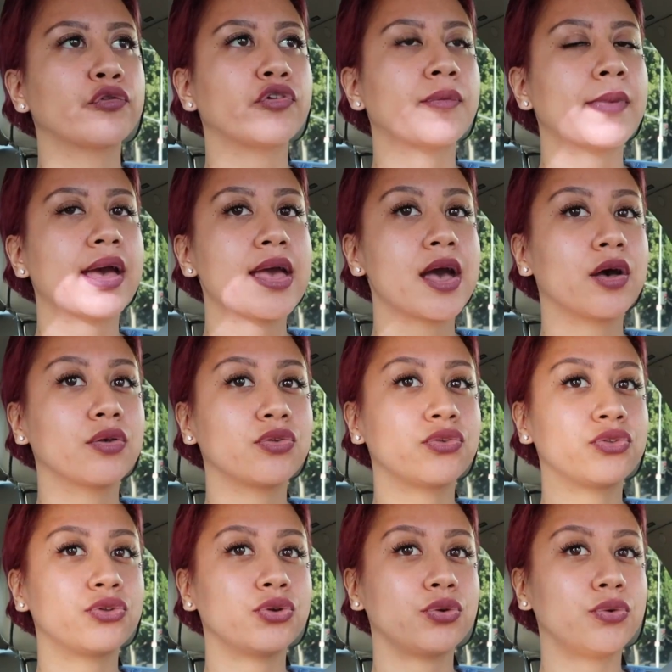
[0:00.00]
from my
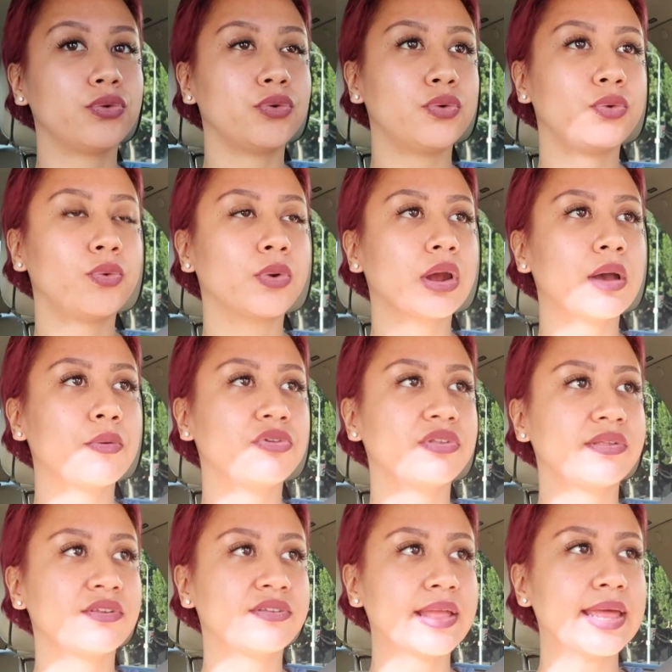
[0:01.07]
house to where I was
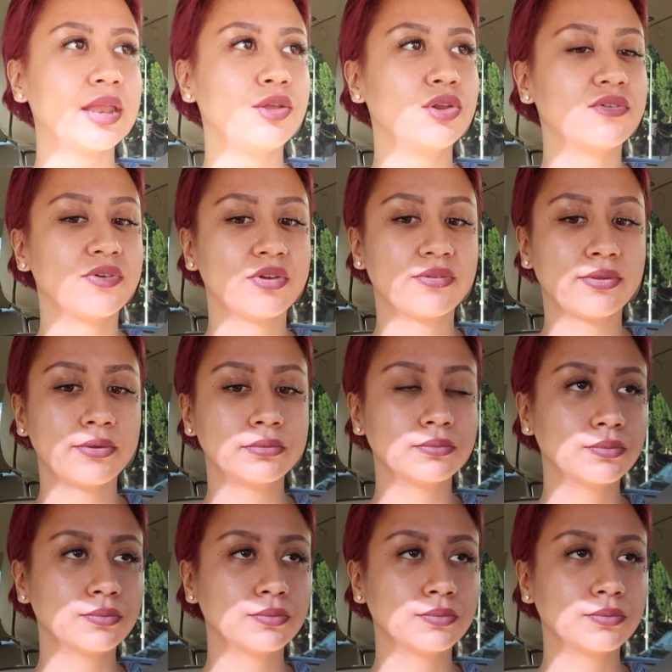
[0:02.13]
just at Universal.